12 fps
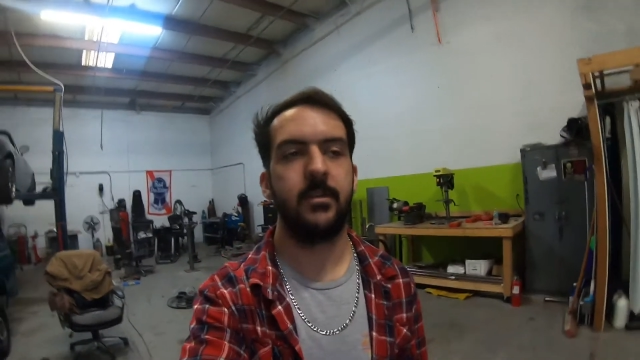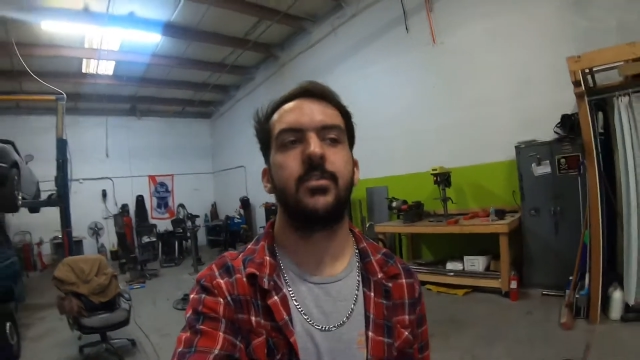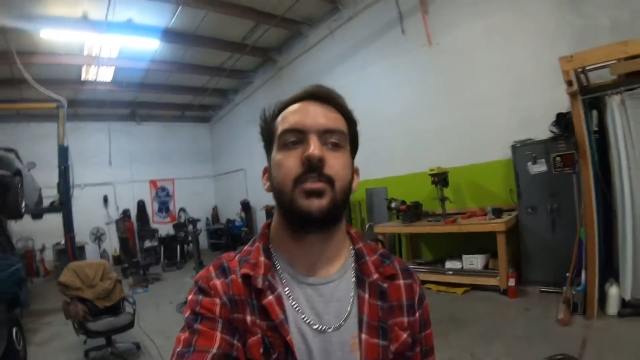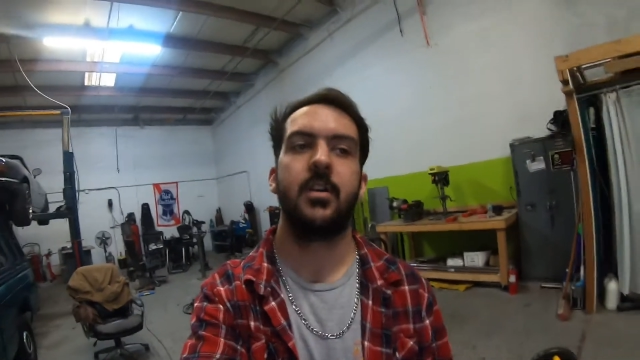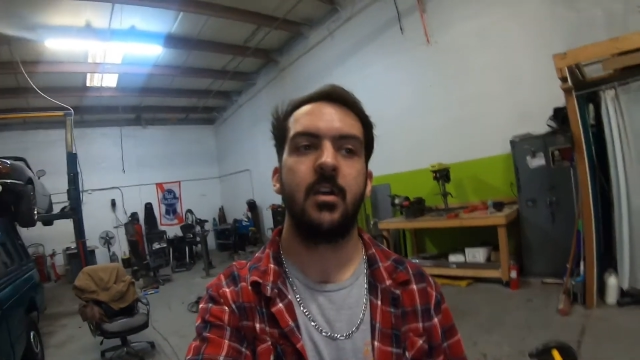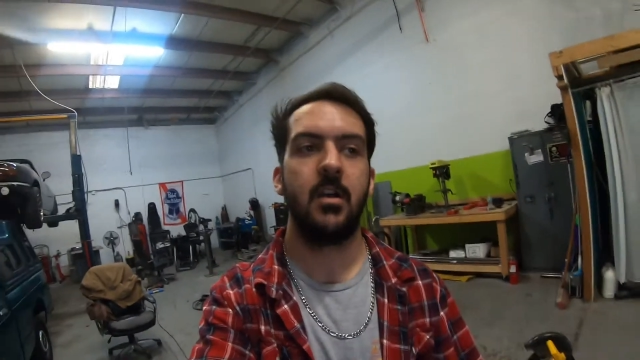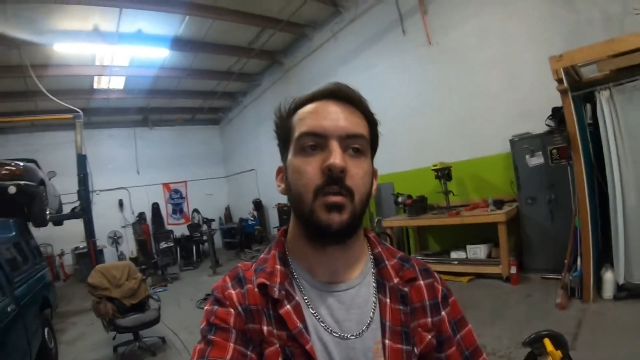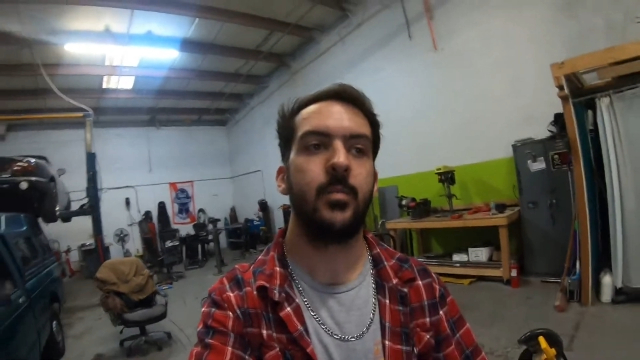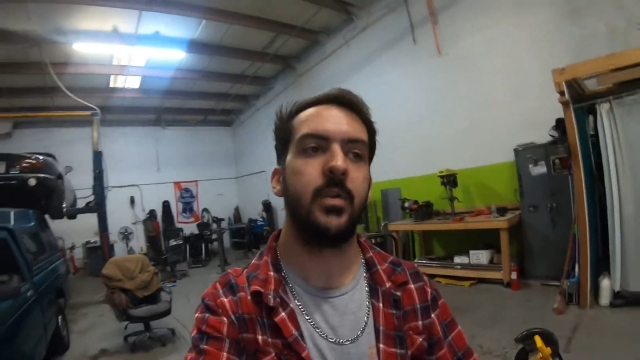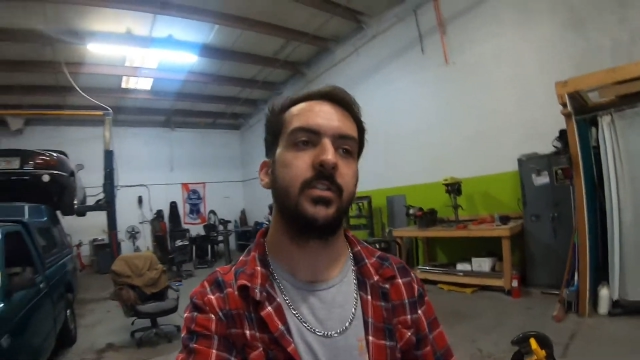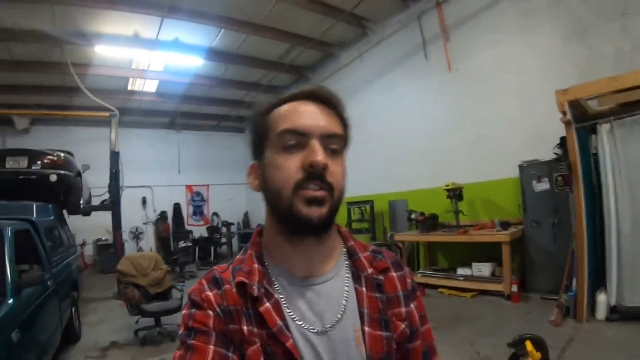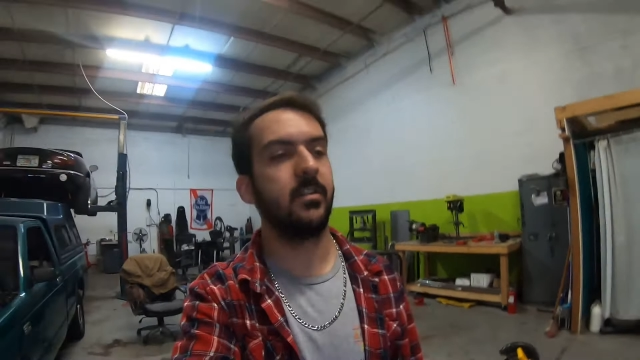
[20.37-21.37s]
the shop.
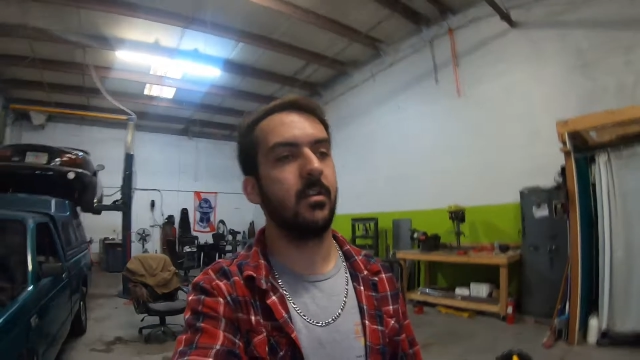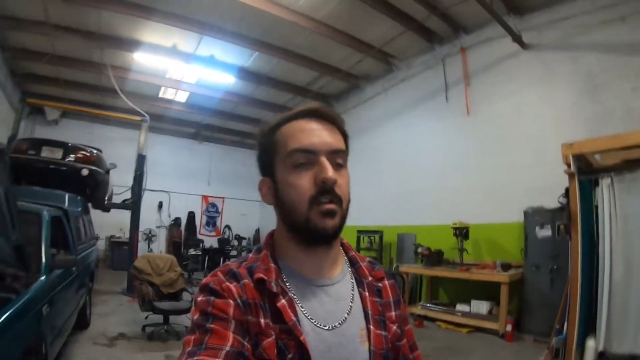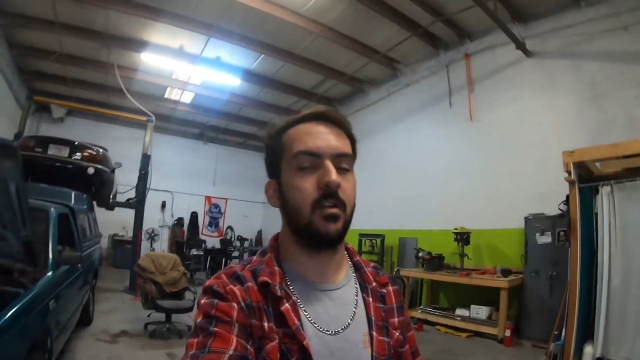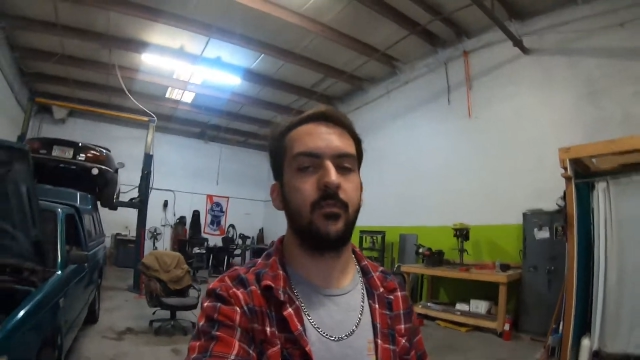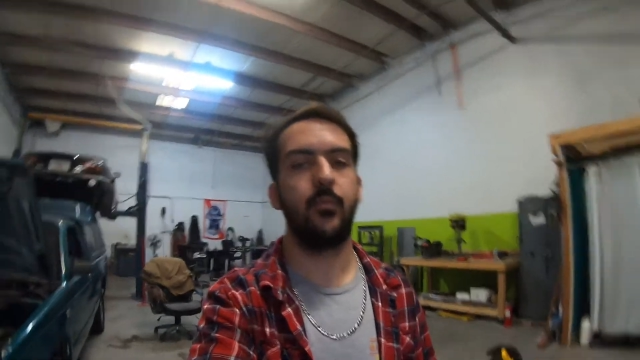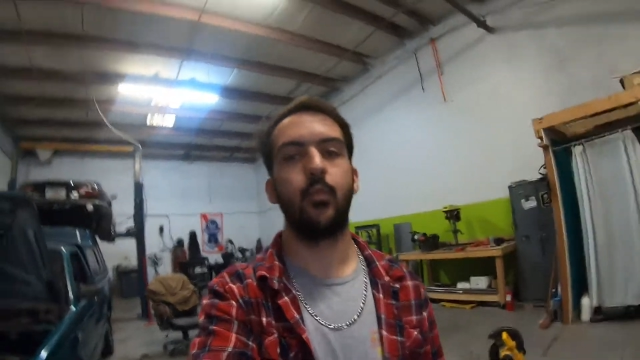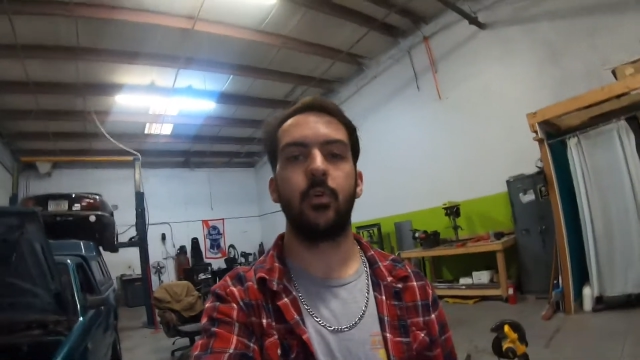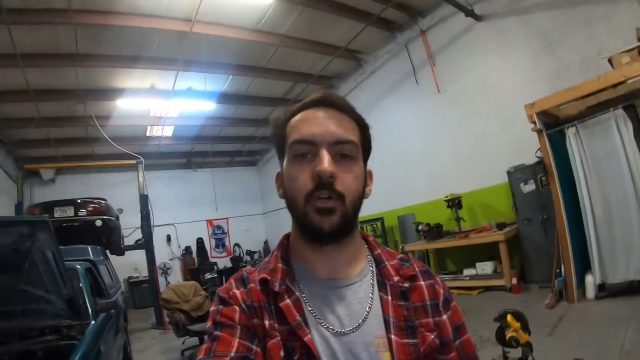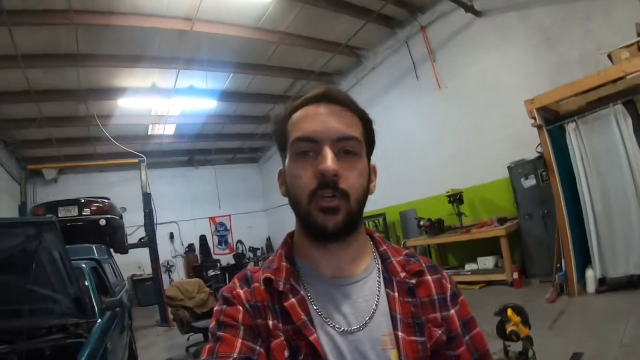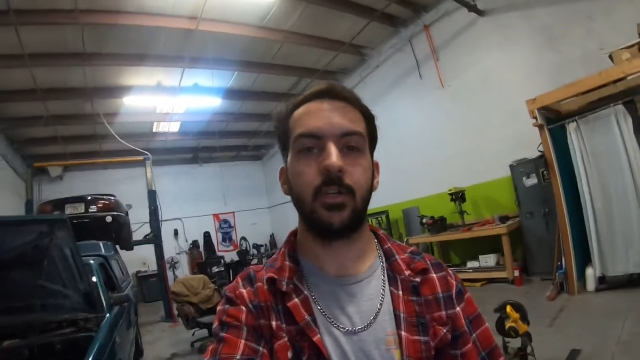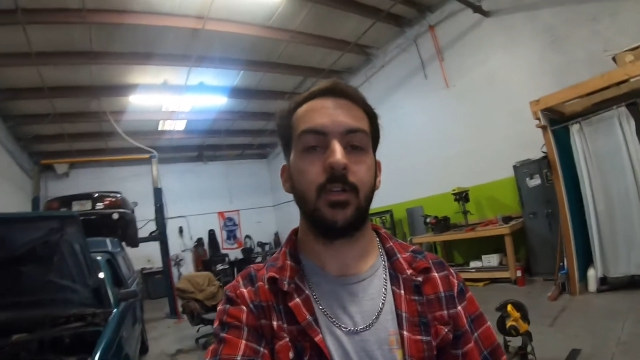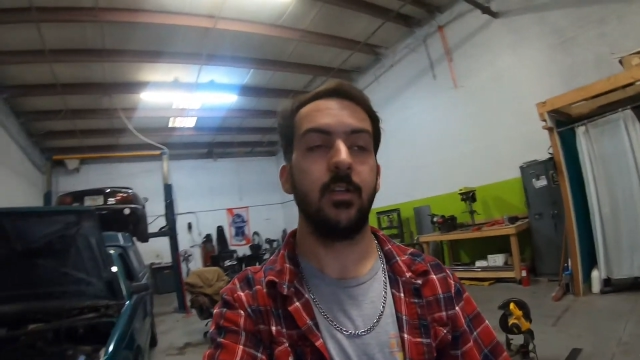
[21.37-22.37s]
I just got off
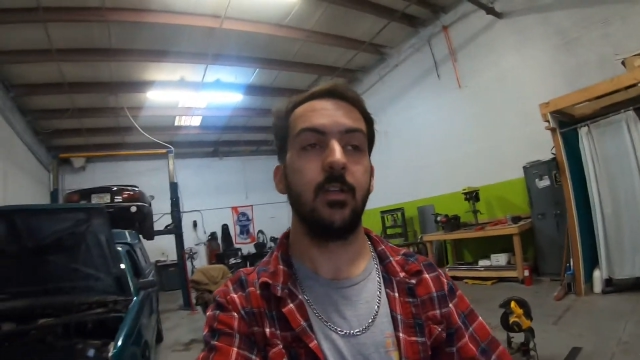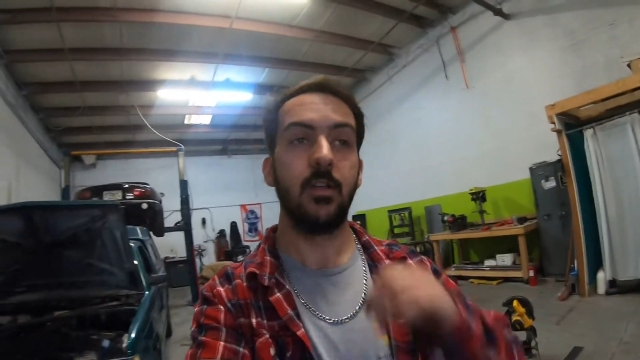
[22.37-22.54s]
work.